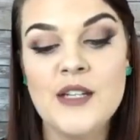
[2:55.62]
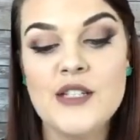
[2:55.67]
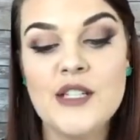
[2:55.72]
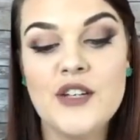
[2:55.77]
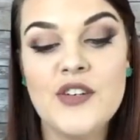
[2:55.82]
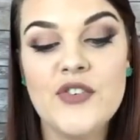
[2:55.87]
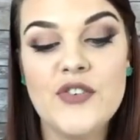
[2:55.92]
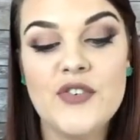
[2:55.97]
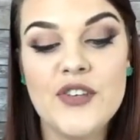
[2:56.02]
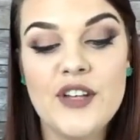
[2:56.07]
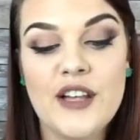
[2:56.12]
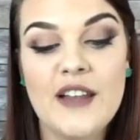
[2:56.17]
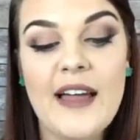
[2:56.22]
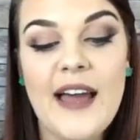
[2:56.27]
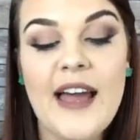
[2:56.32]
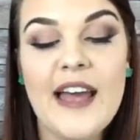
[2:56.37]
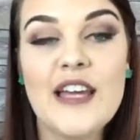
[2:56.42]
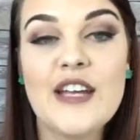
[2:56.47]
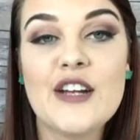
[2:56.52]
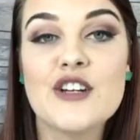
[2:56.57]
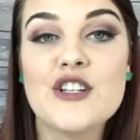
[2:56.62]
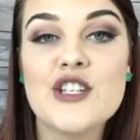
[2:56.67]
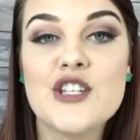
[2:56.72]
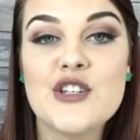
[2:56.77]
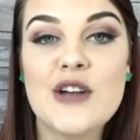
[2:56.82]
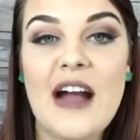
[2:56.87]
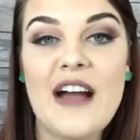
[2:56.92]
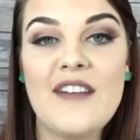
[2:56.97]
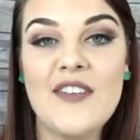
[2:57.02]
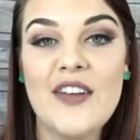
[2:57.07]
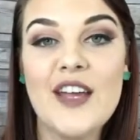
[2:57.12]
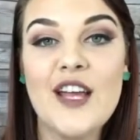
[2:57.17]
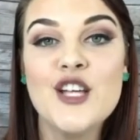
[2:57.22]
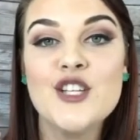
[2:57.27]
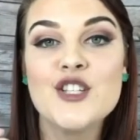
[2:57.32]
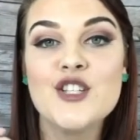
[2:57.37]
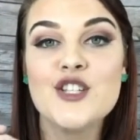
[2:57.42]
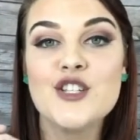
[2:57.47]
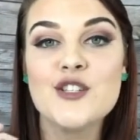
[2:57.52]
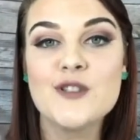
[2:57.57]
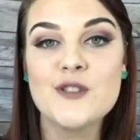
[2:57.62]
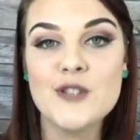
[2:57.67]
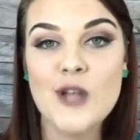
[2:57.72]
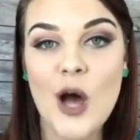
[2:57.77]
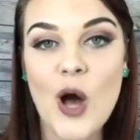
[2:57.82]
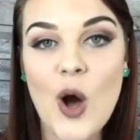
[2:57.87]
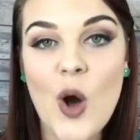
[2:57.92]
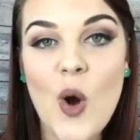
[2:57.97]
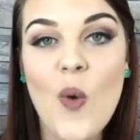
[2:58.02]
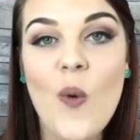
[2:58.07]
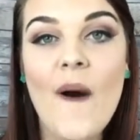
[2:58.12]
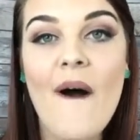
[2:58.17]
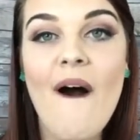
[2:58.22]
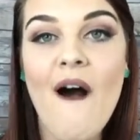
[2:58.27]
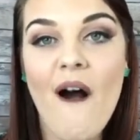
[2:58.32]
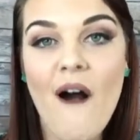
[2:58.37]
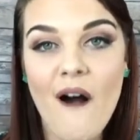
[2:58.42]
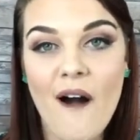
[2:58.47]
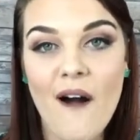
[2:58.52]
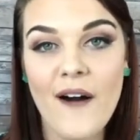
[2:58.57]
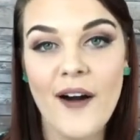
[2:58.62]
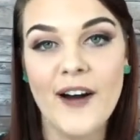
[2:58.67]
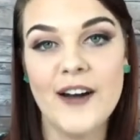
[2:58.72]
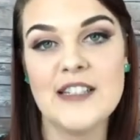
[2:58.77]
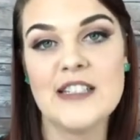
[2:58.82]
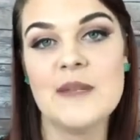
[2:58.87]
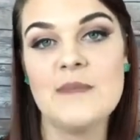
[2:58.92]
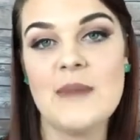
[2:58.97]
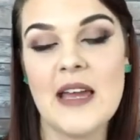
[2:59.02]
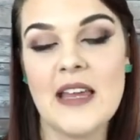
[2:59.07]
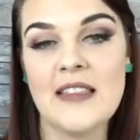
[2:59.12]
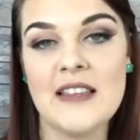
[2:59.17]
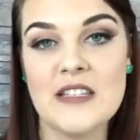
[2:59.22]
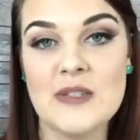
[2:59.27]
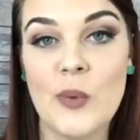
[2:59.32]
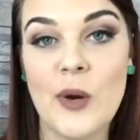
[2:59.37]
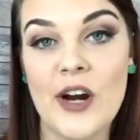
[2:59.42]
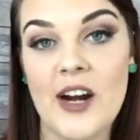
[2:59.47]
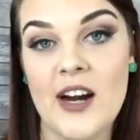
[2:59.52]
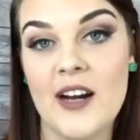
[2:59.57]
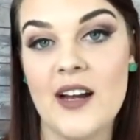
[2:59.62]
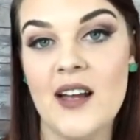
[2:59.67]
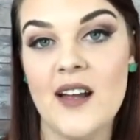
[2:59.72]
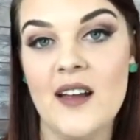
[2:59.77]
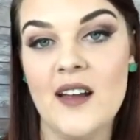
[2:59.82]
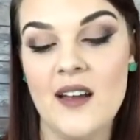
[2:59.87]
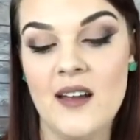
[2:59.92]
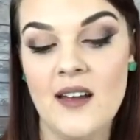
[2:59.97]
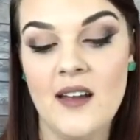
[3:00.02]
Do you feel like you're striving so hard to make this work?